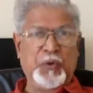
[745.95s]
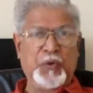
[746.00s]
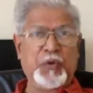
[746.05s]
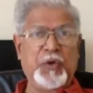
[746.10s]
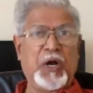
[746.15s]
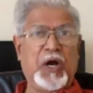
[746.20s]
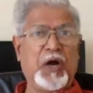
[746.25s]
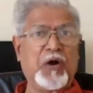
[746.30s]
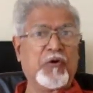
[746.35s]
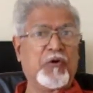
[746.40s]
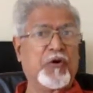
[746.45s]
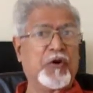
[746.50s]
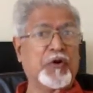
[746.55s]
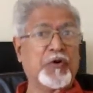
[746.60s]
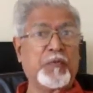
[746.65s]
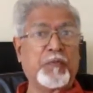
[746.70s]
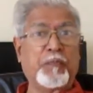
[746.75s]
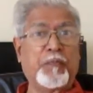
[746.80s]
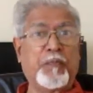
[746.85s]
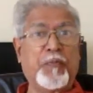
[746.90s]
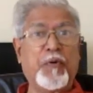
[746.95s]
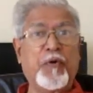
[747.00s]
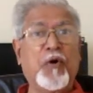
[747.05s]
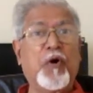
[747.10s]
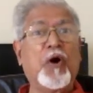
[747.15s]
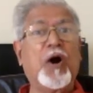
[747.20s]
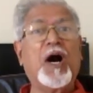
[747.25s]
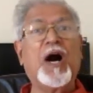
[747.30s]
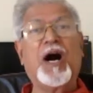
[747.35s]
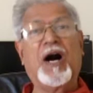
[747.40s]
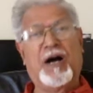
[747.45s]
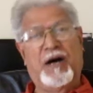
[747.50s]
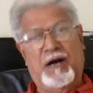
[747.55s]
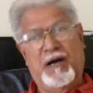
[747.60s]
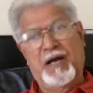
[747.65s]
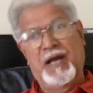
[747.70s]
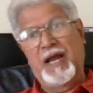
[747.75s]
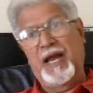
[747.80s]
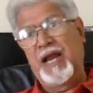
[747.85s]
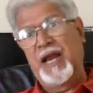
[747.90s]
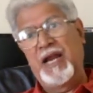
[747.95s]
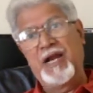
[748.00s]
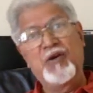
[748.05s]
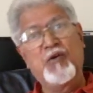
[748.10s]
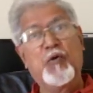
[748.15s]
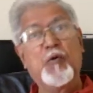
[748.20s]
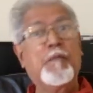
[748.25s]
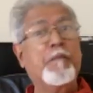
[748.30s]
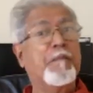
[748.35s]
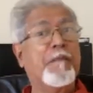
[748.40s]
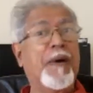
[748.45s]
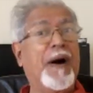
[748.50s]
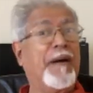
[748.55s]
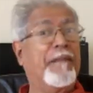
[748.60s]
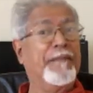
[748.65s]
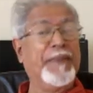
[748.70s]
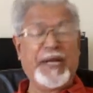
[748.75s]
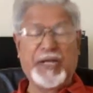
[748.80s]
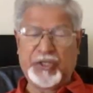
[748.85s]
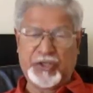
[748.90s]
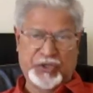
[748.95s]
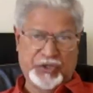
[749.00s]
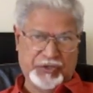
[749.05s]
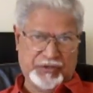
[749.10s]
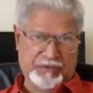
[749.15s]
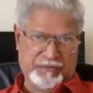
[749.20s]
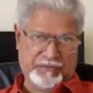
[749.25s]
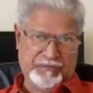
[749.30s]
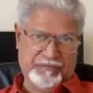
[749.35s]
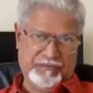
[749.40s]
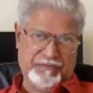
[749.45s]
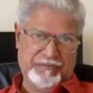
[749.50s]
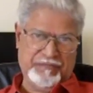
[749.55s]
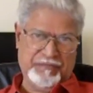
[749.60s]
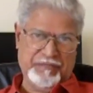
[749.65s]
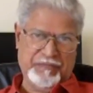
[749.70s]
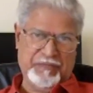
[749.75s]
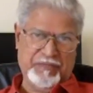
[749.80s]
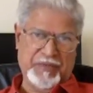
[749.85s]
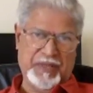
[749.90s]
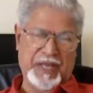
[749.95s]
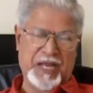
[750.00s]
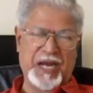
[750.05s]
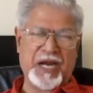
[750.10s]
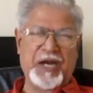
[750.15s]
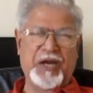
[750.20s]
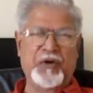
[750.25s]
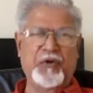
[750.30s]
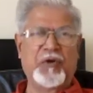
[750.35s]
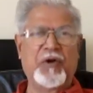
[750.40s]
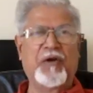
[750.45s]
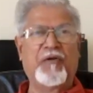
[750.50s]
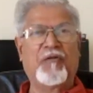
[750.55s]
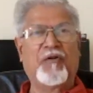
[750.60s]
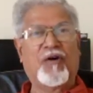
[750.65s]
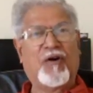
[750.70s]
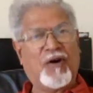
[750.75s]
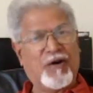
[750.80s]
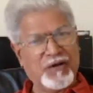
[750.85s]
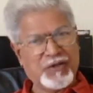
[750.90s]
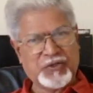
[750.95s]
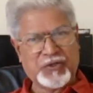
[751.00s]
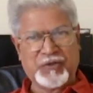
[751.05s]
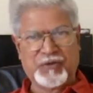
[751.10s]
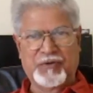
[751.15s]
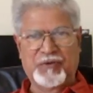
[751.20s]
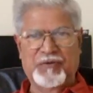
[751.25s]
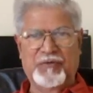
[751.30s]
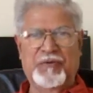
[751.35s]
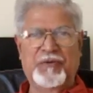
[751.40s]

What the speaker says: you have got poha and upma mix, and you have also